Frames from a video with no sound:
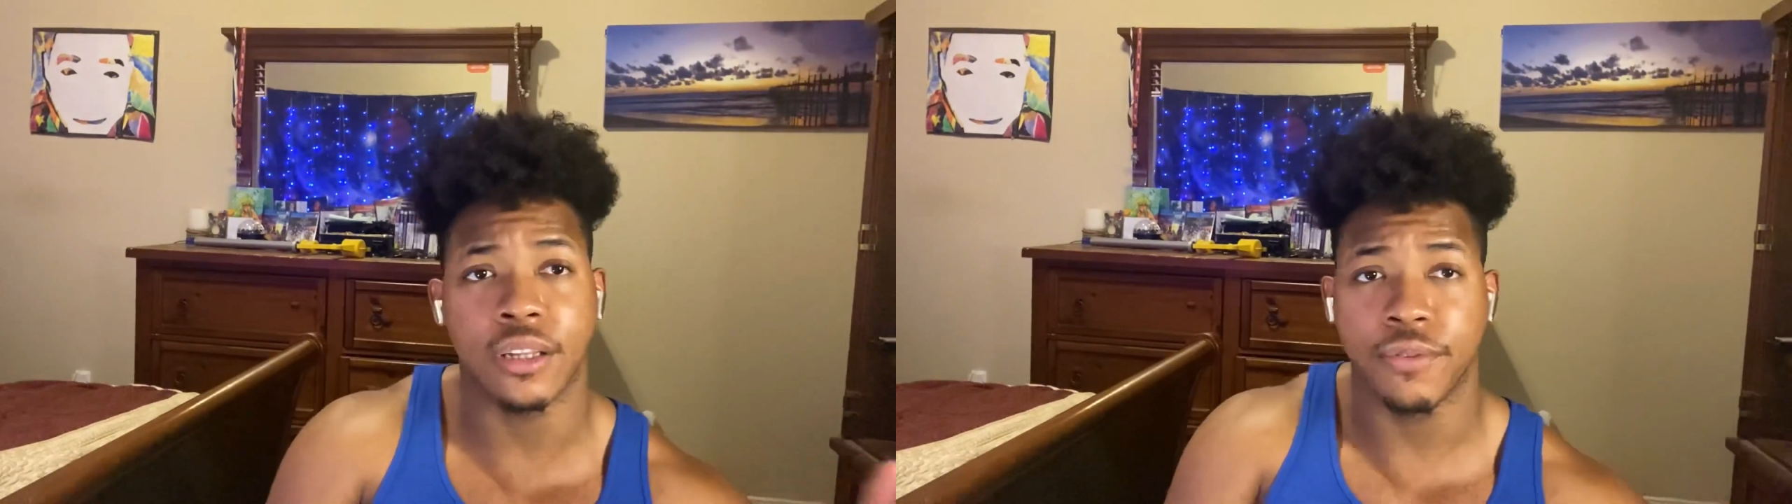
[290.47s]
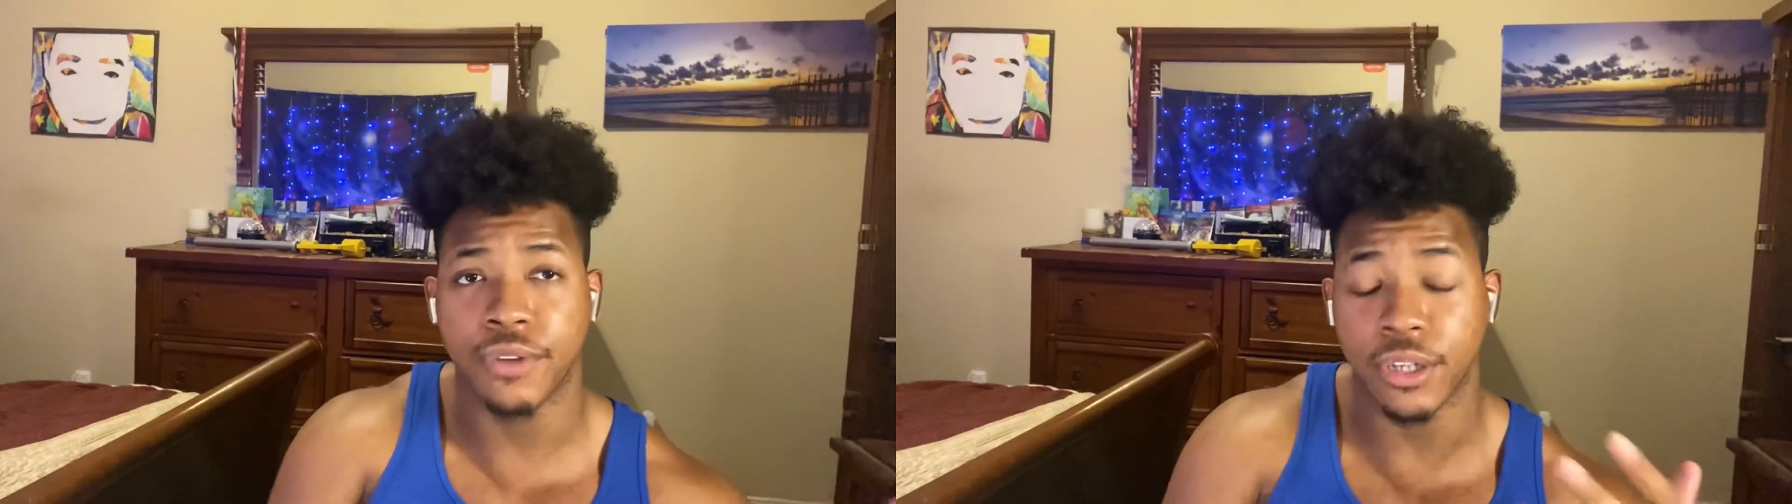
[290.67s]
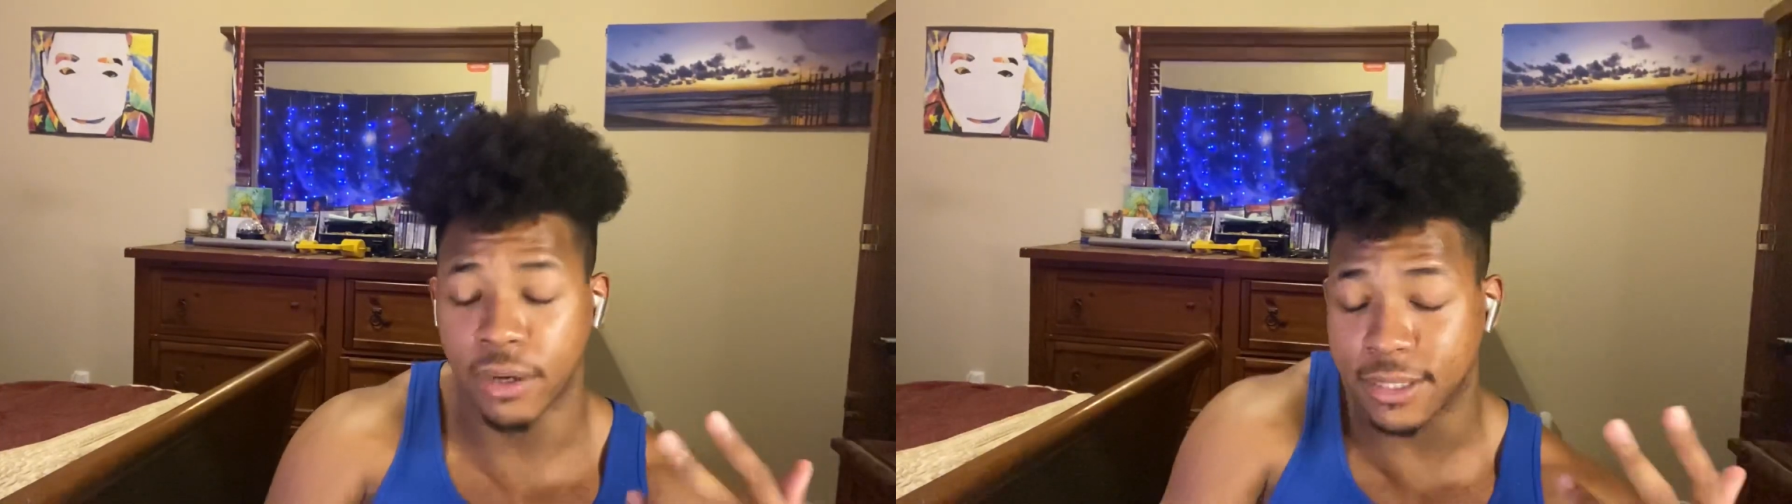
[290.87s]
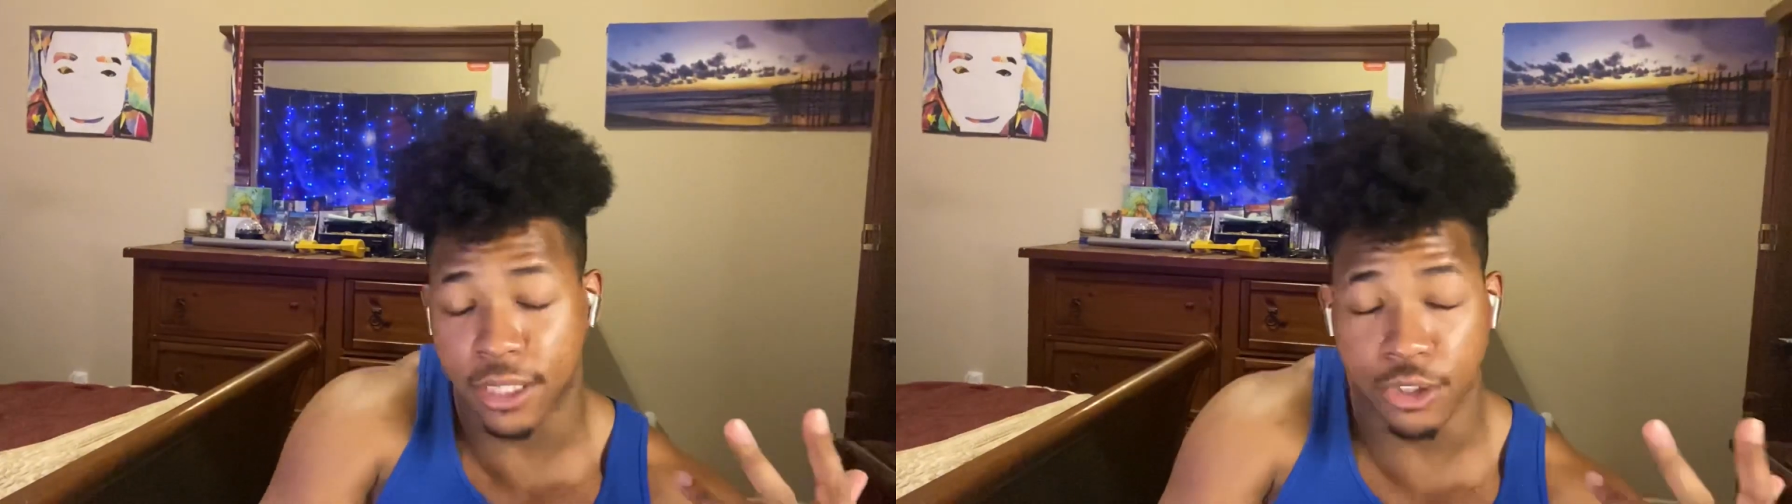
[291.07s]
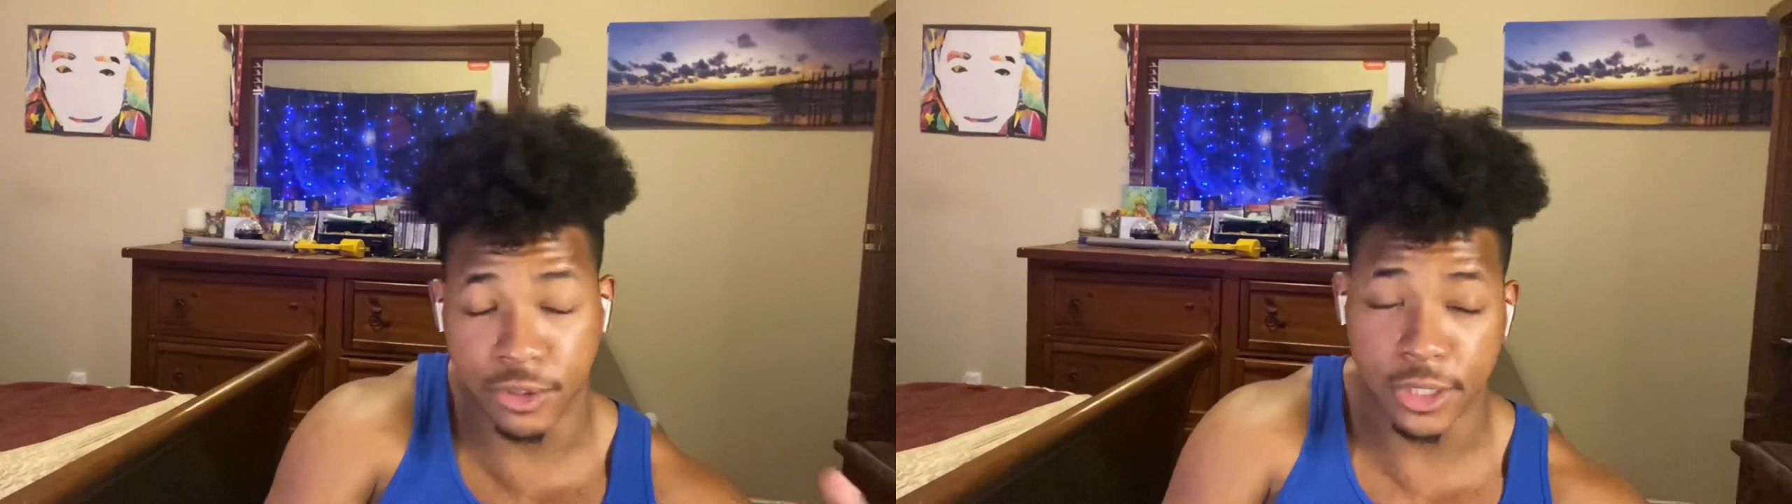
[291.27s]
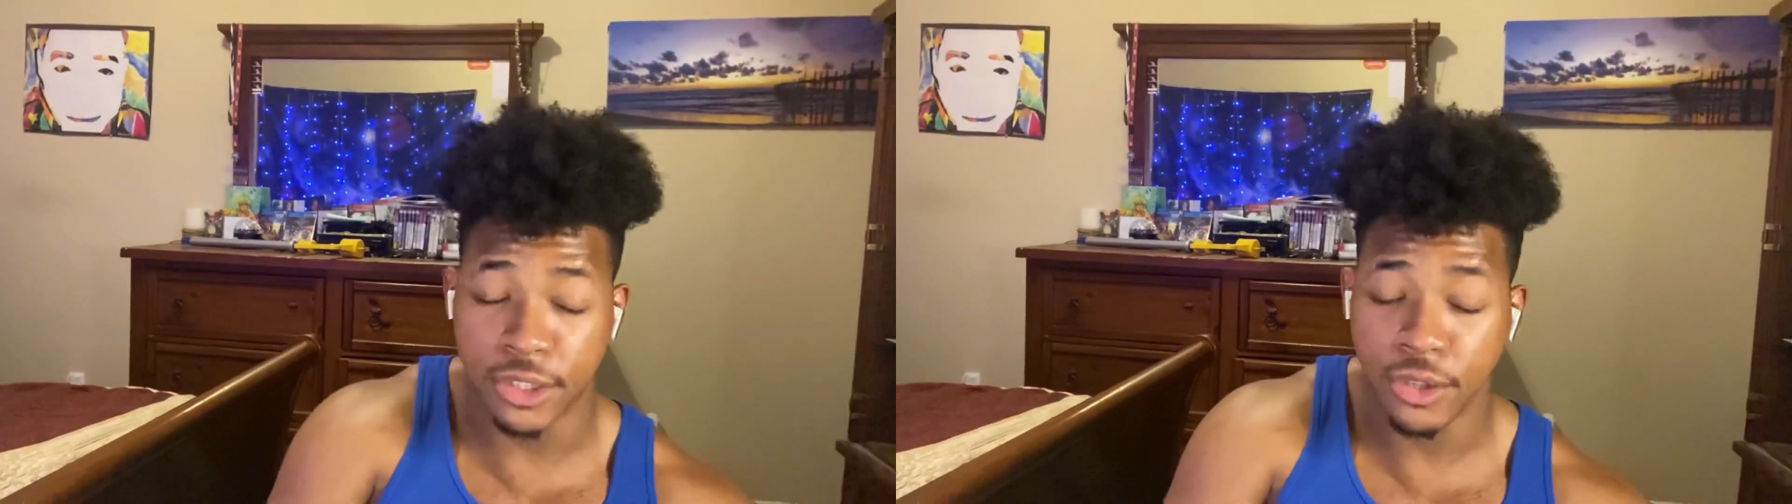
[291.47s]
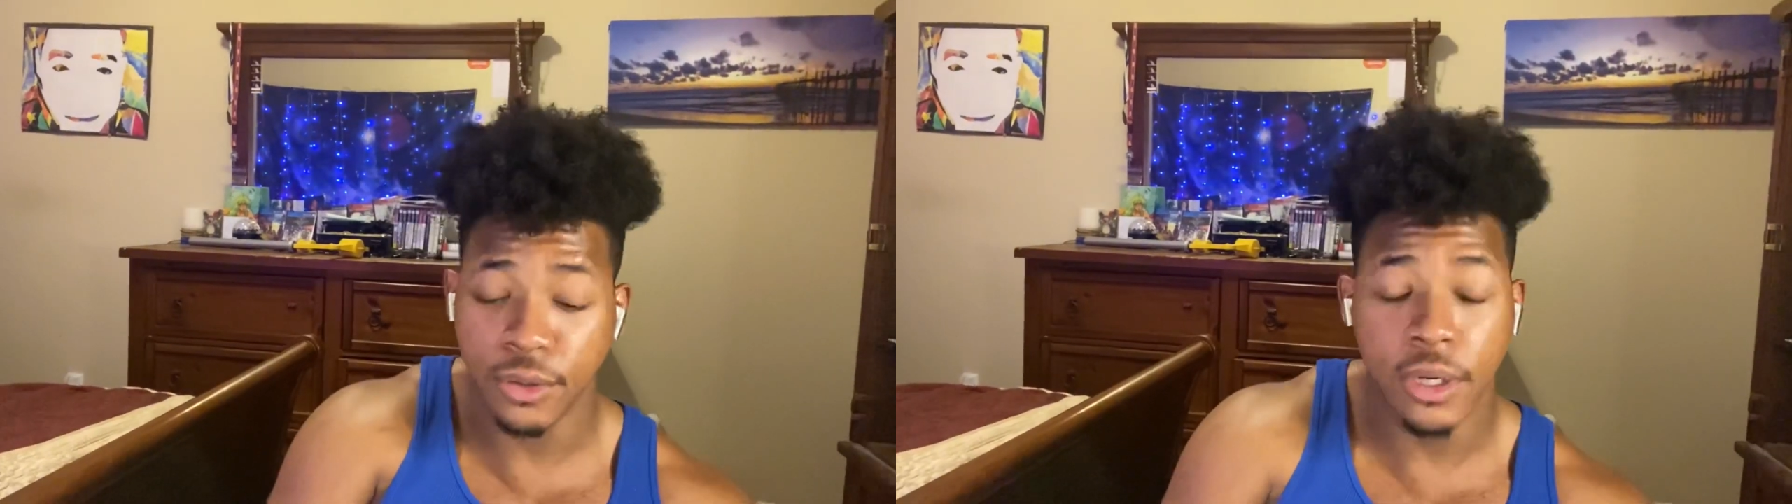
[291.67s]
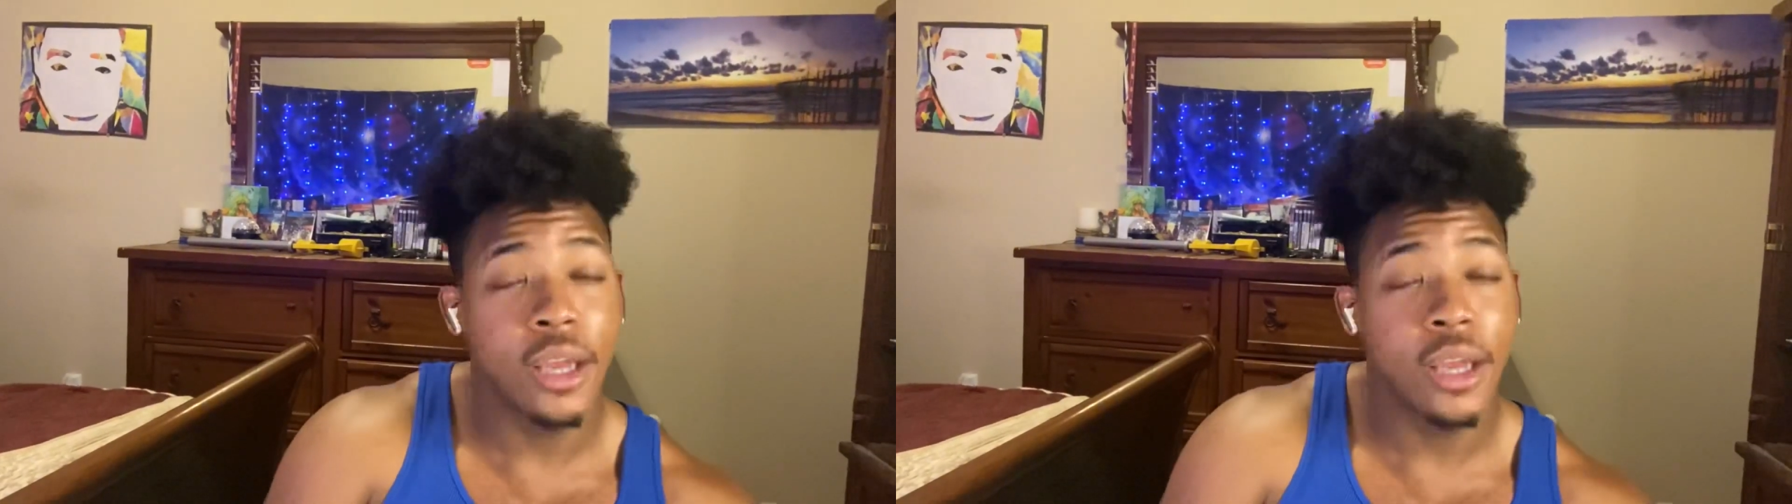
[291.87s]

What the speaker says: the video, as I usually do,